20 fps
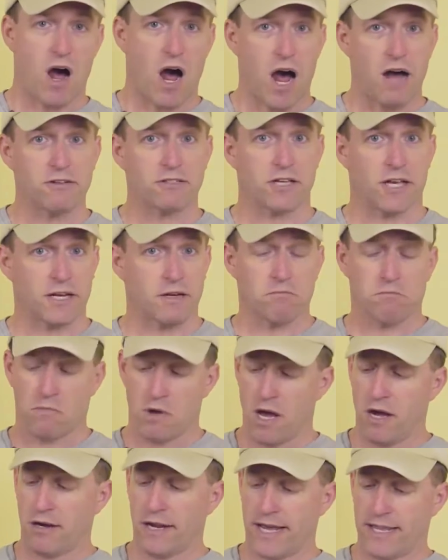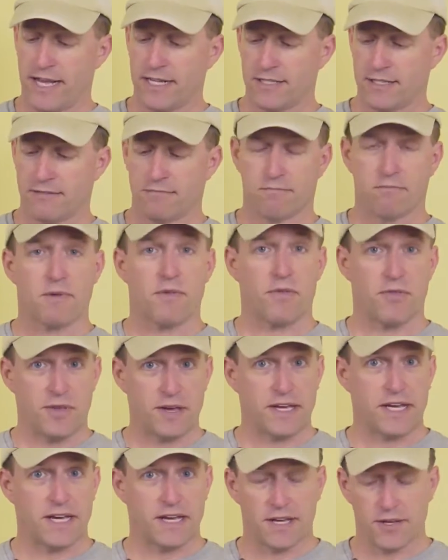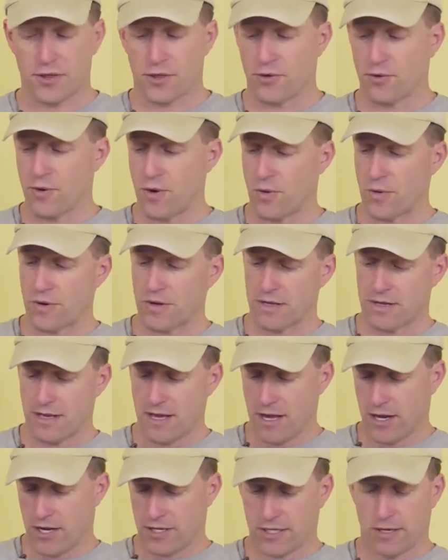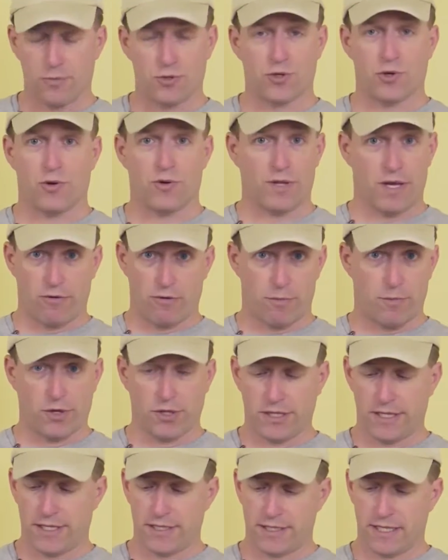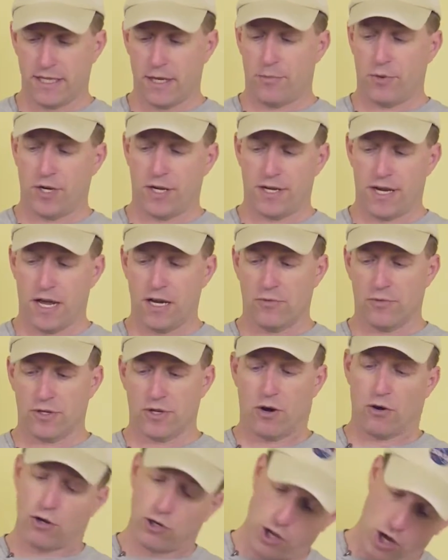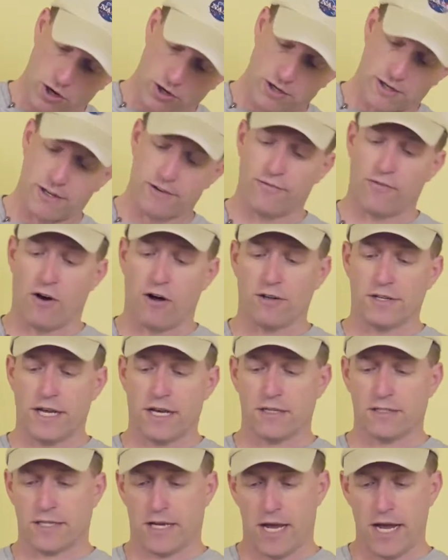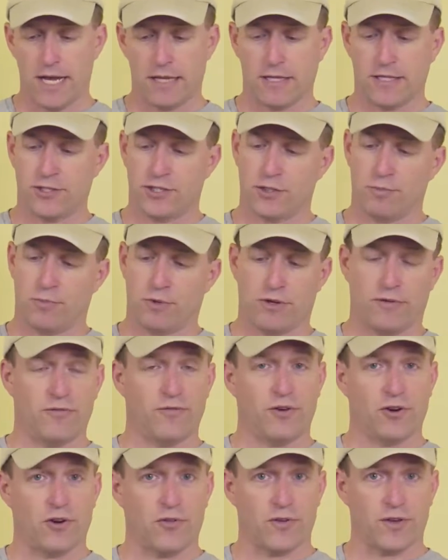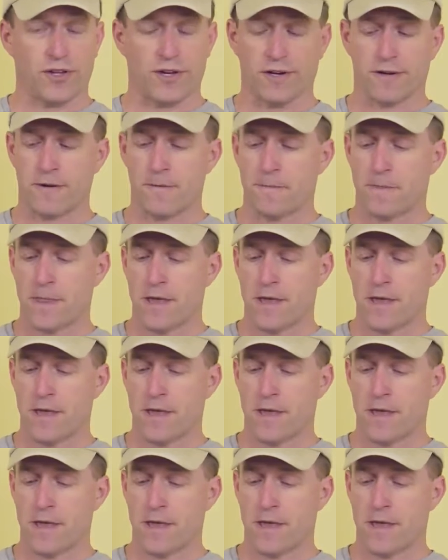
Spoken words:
I was like, okay, that's thinking it through. Because I'm sure they were building this thing, they put it down, it would go clunk and fall down and say, hey, let's just put a foot over there.